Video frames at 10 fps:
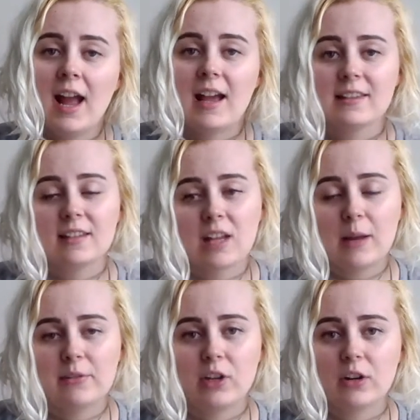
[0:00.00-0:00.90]
as this
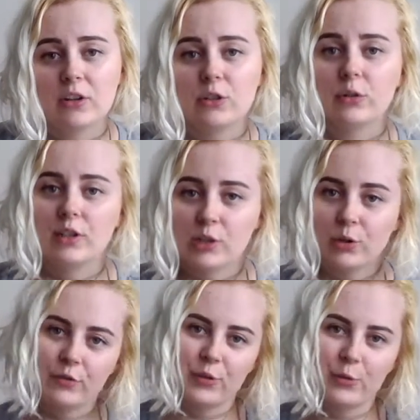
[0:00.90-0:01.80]
time of year is known as
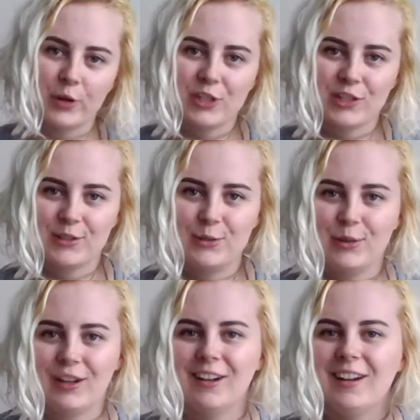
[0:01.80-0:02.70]
sort of the witch's new
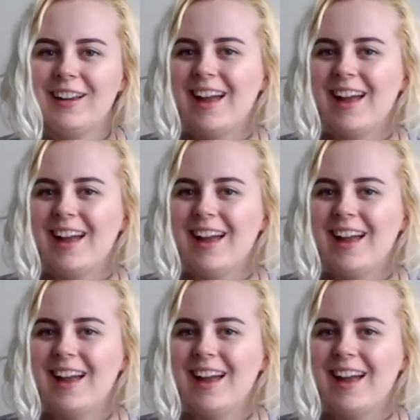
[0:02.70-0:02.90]
year.